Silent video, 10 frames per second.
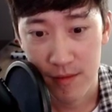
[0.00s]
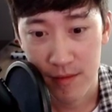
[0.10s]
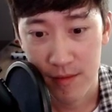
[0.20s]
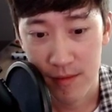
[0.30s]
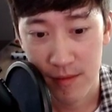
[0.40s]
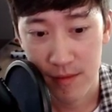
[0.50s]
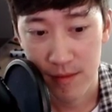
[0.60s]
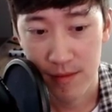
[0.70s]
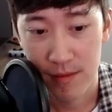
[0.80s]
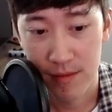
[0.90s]

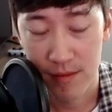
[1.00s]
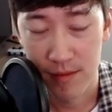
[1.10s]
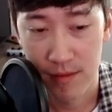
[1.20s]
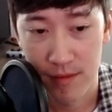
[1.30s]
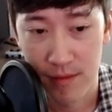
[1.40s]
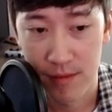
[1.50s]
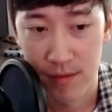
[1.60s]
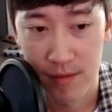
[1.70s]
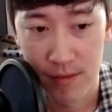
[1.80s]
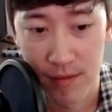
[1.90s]

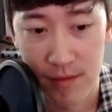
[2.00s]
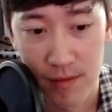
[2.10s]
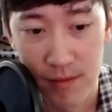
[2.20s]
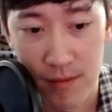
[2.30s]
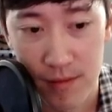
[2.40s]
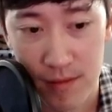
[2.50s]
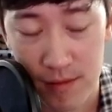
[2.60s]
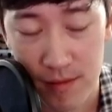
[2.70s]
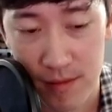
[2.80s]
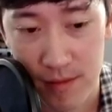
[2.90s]

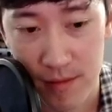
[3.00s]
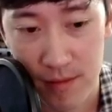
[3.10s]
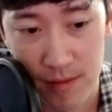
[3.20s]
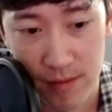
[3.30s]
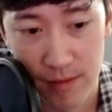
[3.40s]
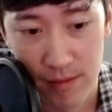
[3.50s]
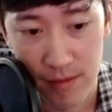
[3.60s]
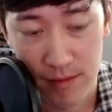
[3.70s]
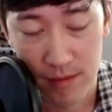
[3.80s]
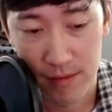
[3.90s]

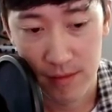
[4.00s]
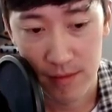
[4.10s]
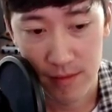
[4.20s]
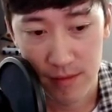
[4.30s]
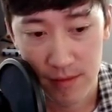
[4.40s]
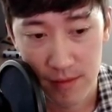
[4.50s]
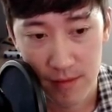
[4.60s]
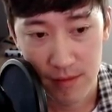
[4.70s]
(silent)